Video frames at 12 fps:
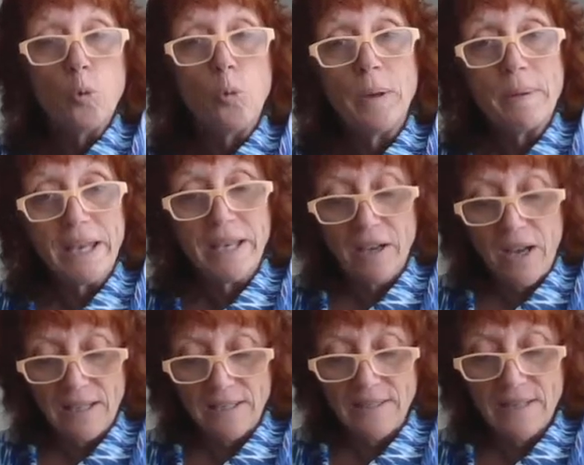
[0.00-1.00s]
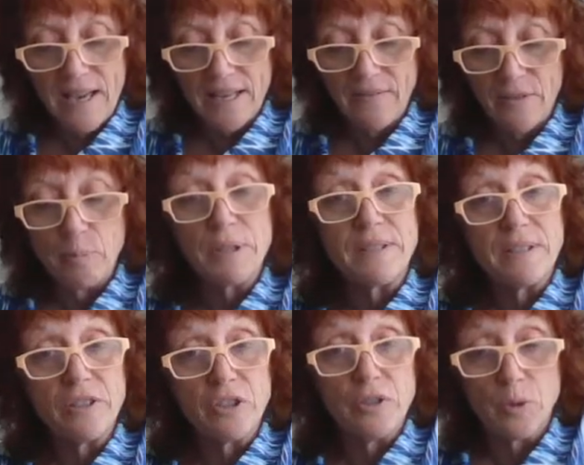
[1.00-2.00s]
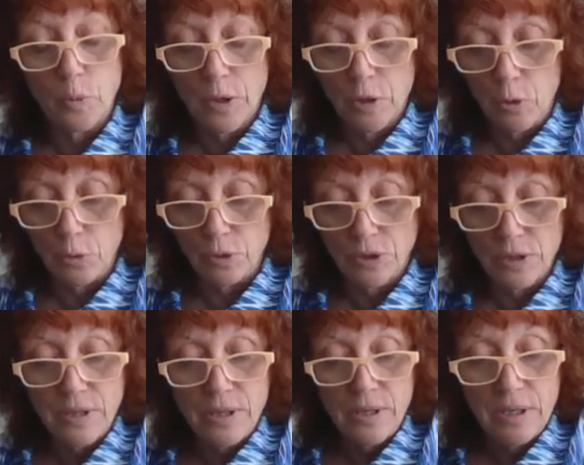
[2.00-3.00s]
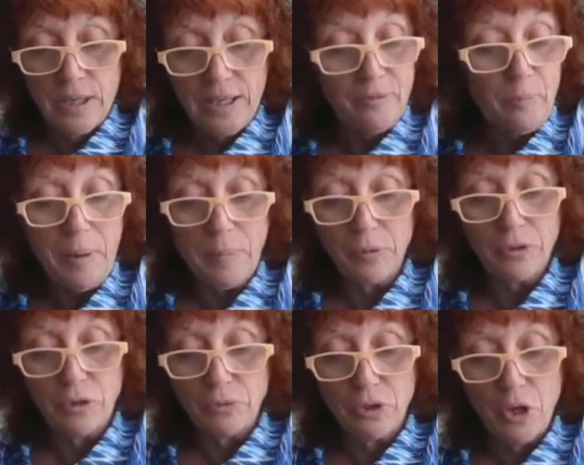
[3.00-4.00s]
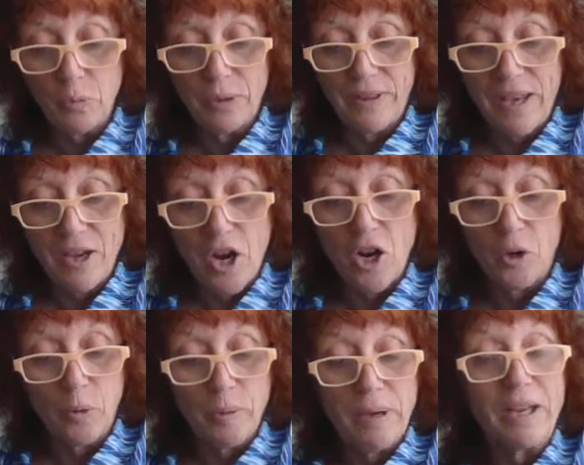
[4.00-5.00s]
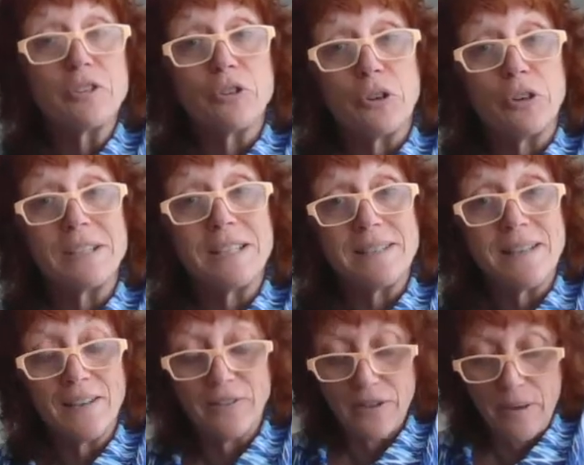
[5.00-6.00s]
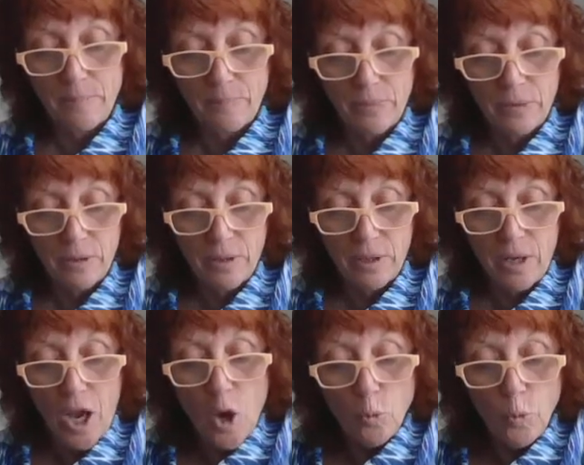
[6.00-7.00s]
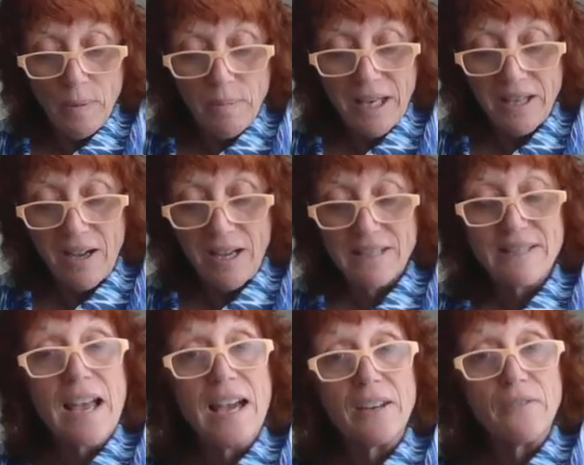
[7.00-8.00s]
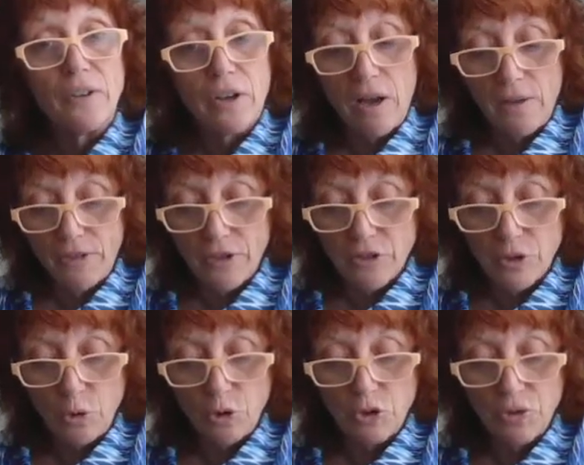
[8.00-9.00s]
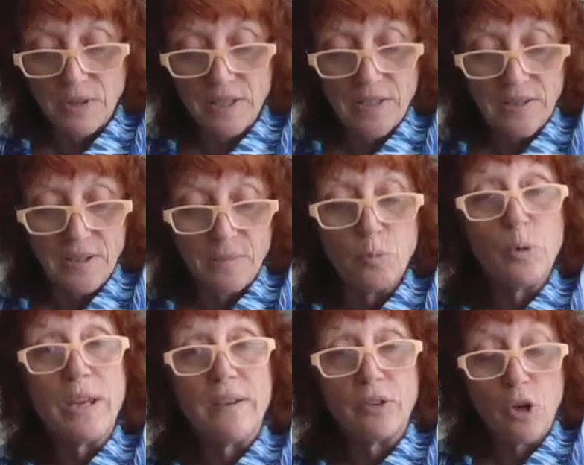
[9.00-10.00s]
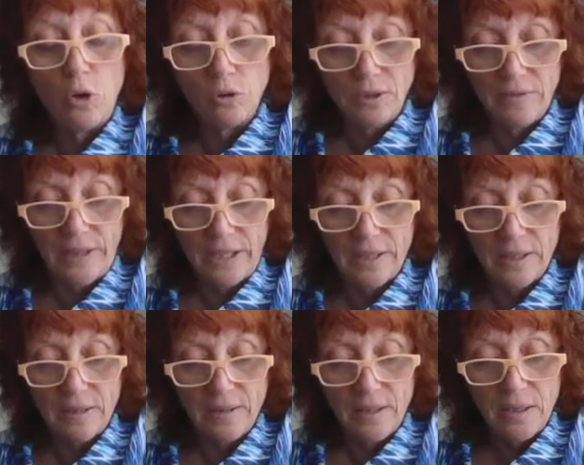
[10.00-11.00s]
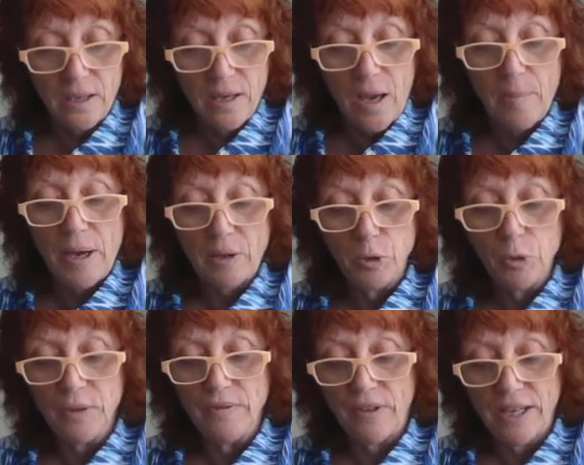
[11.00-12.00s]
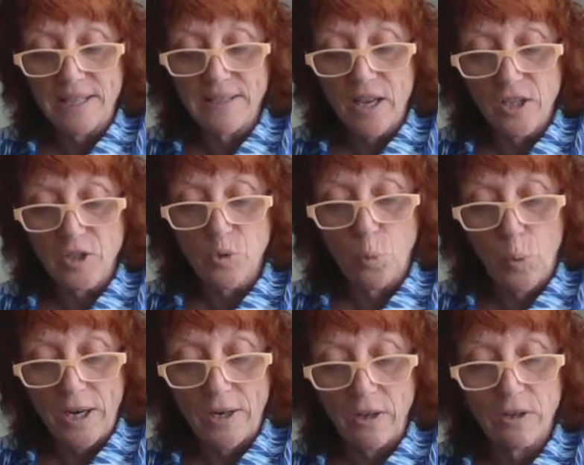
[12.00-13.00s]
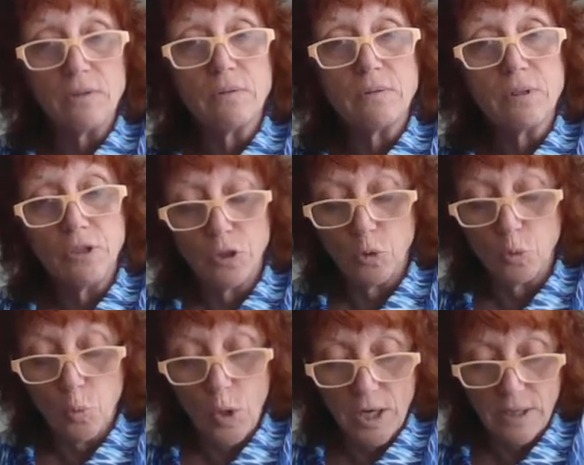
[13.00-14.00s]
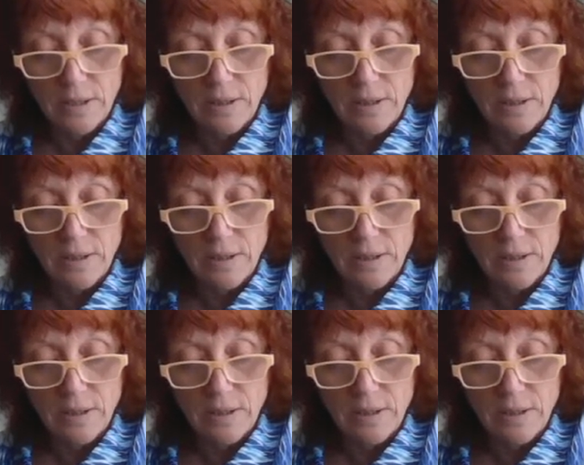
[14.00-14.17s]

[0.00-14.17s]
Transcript: We make gods out of the positions we hold. If people don't know what they are, we make sure to tell them. We make gods out of the social system we have cultivated, about who invites us where to do what.